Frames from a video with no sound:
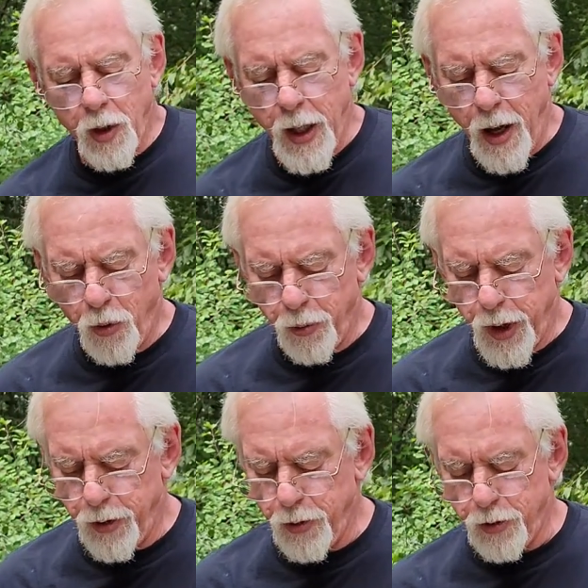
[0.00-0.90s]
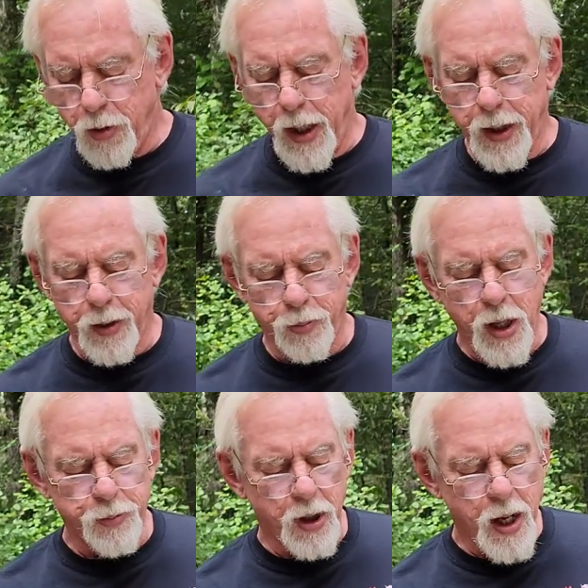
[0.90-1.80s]
Now what we're going to do is try to get the
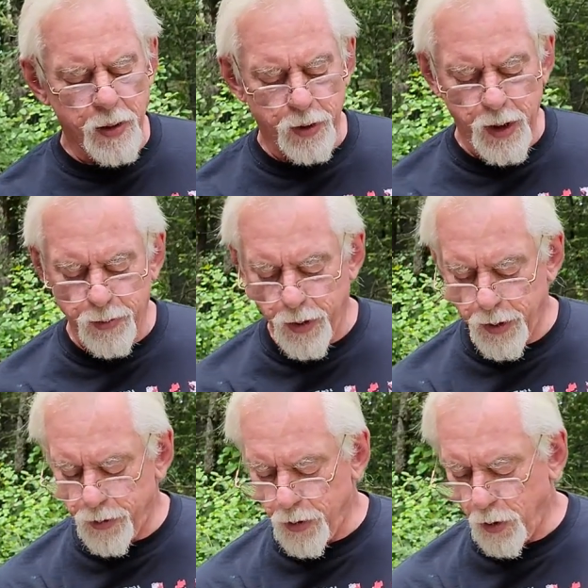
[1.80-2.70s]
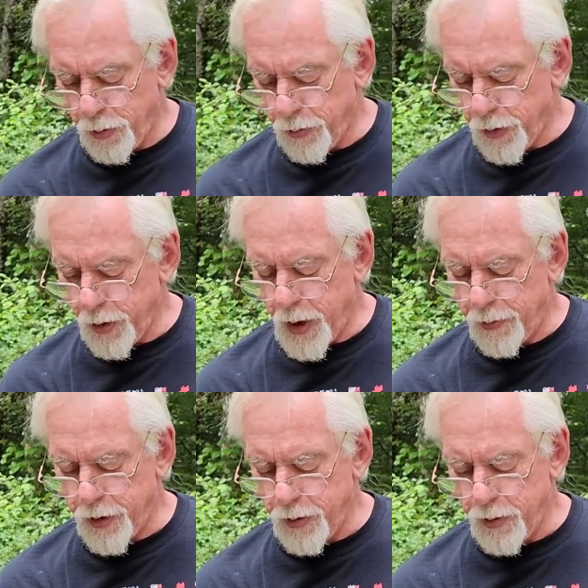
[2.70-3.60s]
proper eye relief on the scope, and we
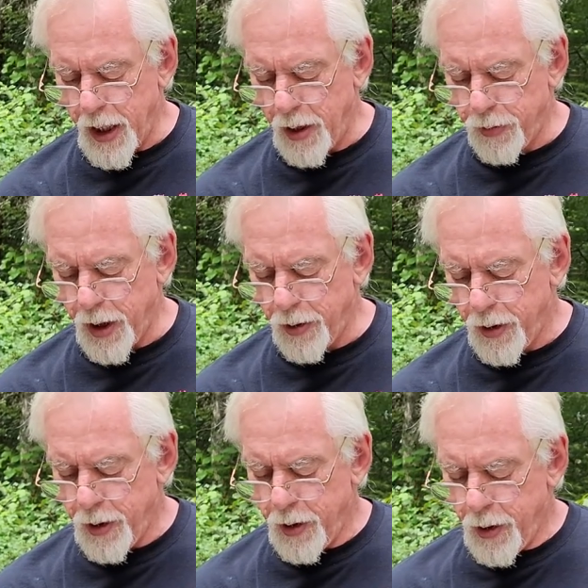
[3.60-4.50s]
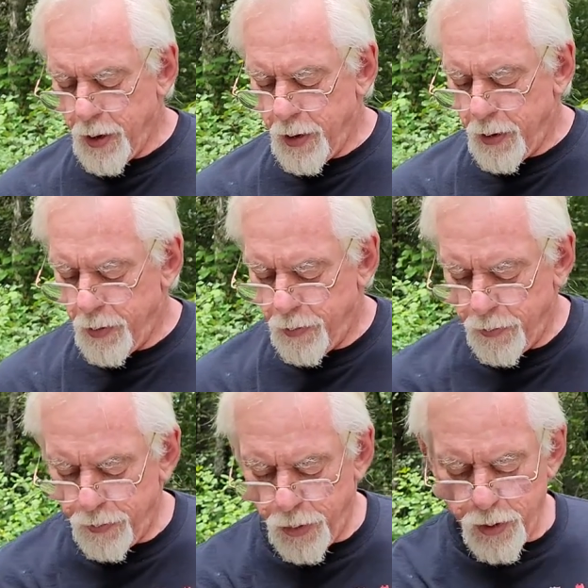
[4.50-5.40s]
have to do that by
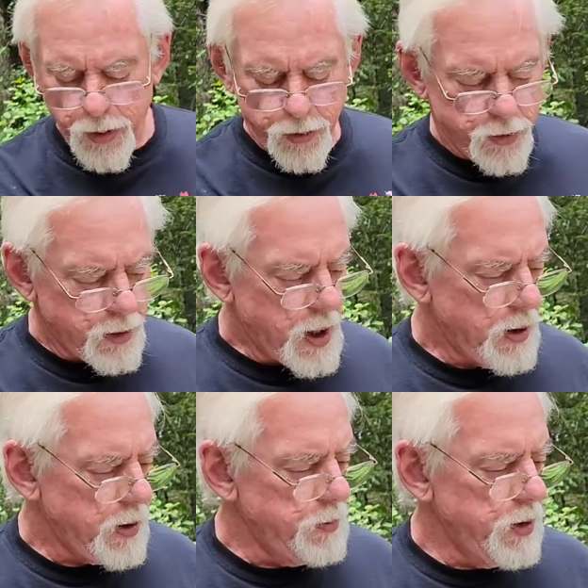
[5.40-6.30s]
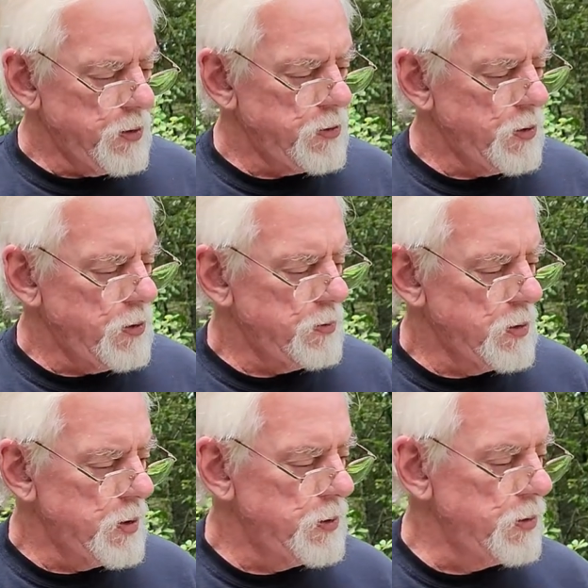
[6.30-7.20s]
pulling the
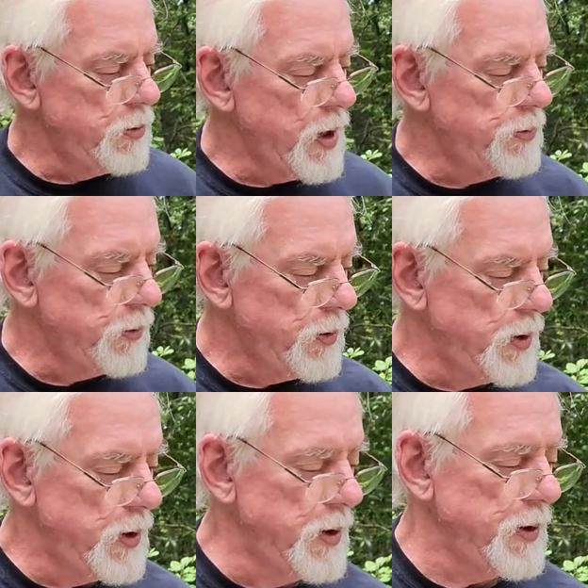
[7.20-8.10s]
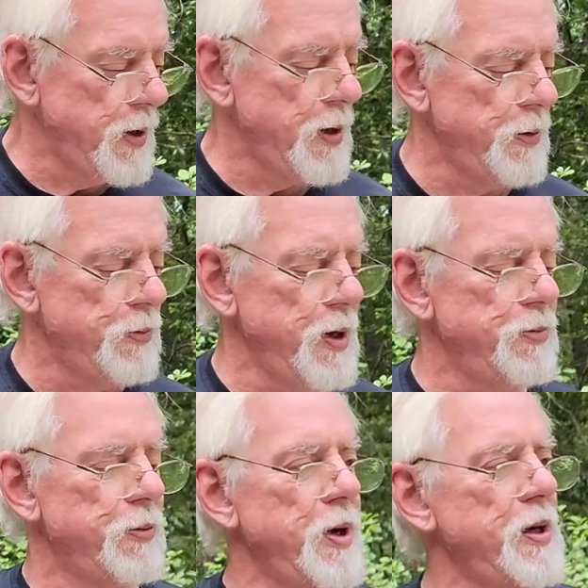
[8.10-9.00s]
the rifle out of the
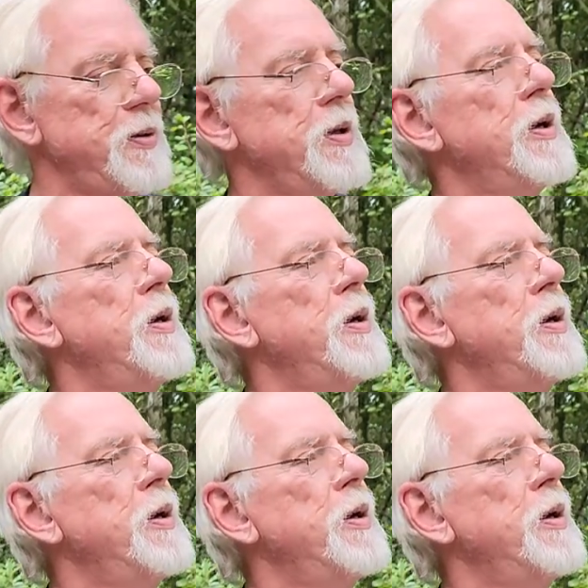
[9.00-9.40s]
rifle rest